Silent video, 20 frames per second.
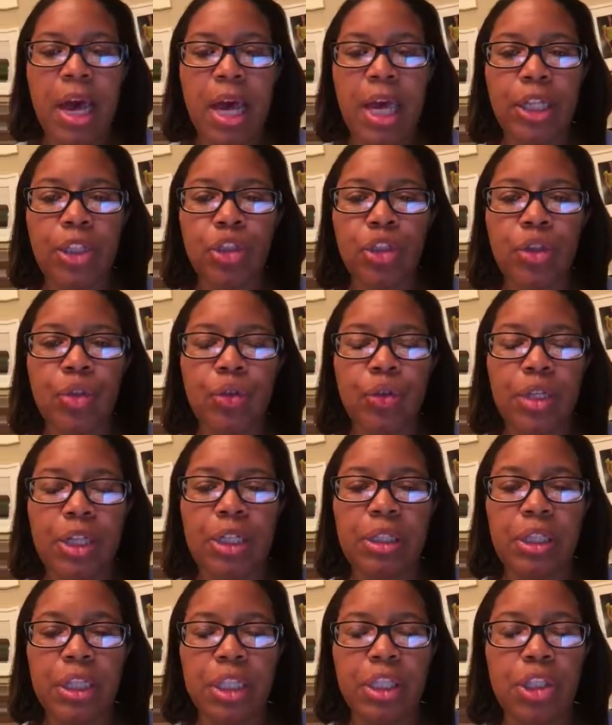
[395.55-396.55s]
into
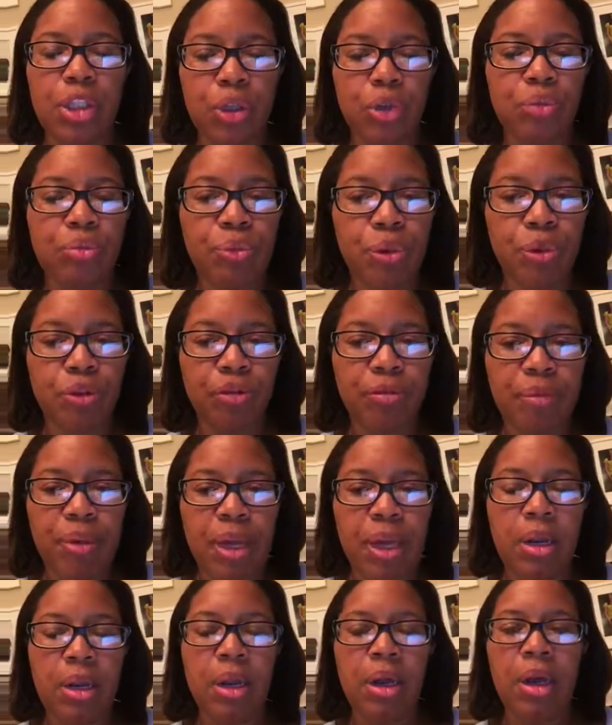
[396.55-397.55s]
this new
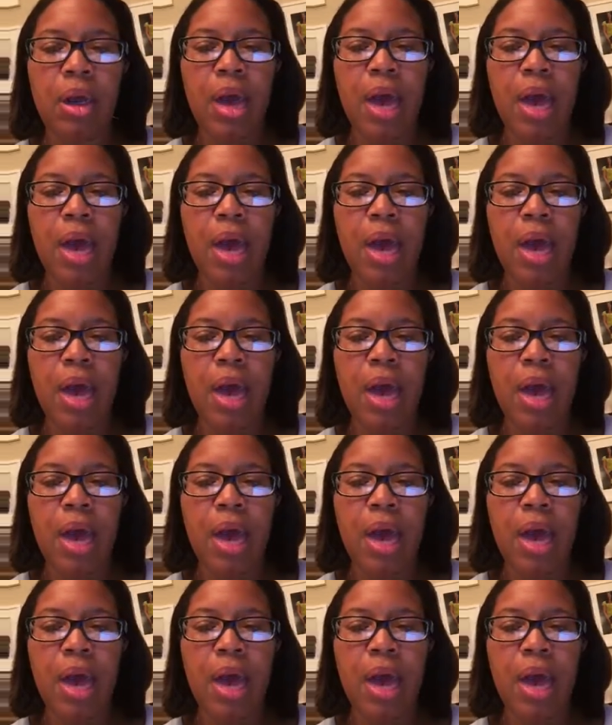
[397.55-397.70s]
movement,